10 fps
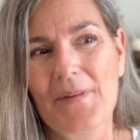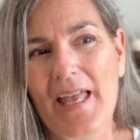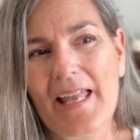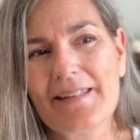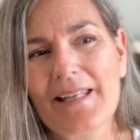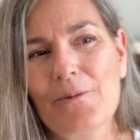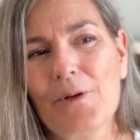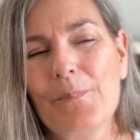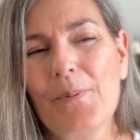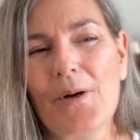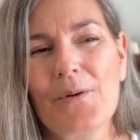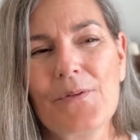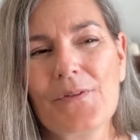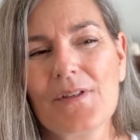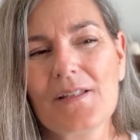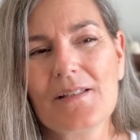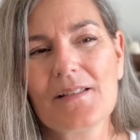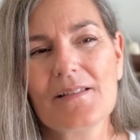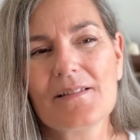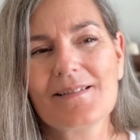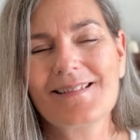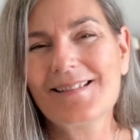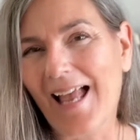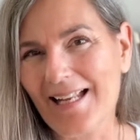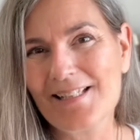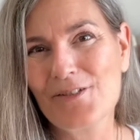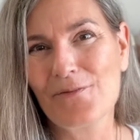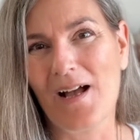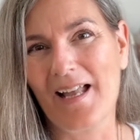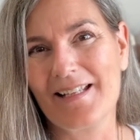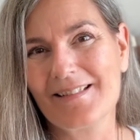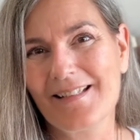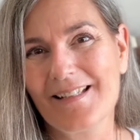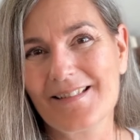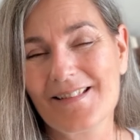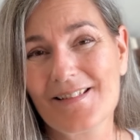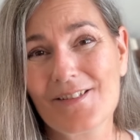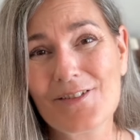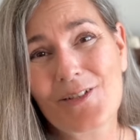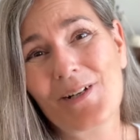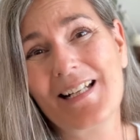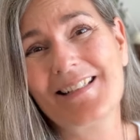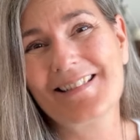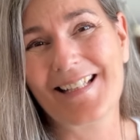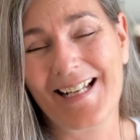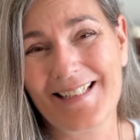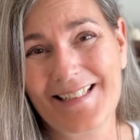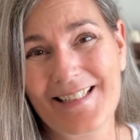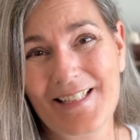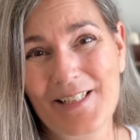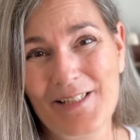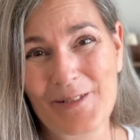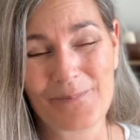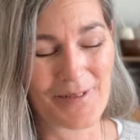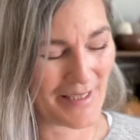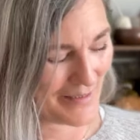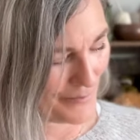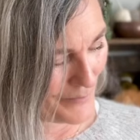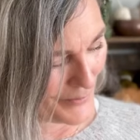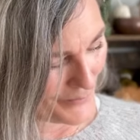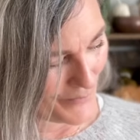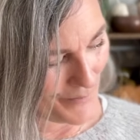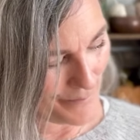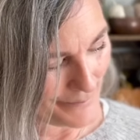And they were both satisfying knits, so I decided to bring them both.